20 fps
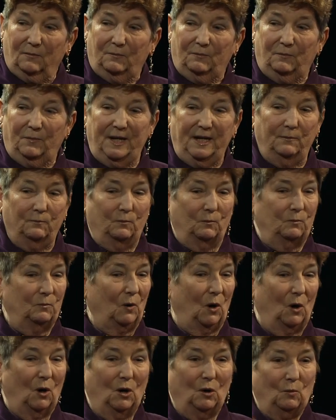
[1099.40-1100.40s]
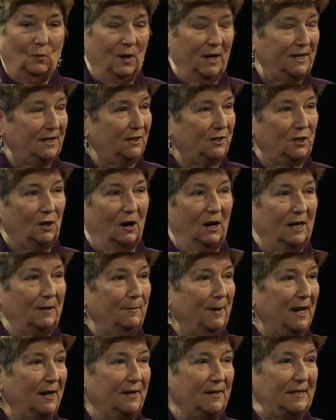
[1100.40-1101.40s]
we all want to talk
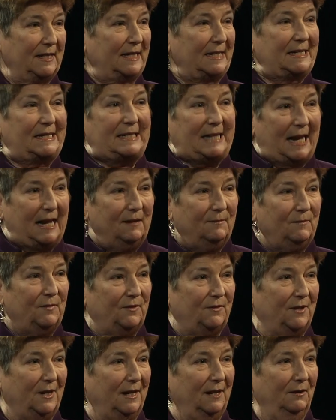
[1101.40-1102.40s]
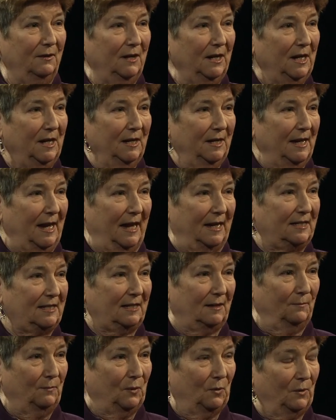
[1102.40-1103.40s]
about the same thing at
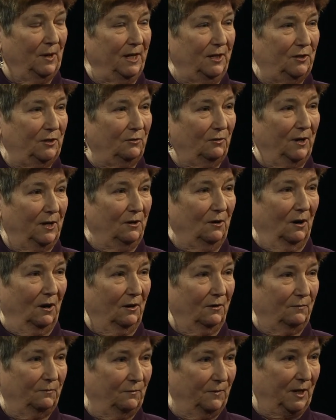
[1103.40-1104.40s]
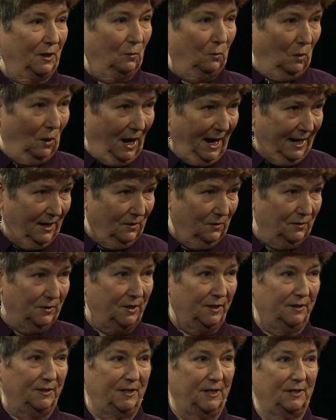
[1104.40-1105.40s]
some point during our required
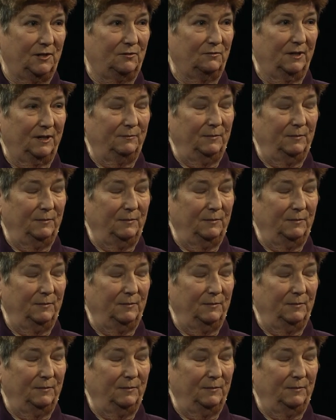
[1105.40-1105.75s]
district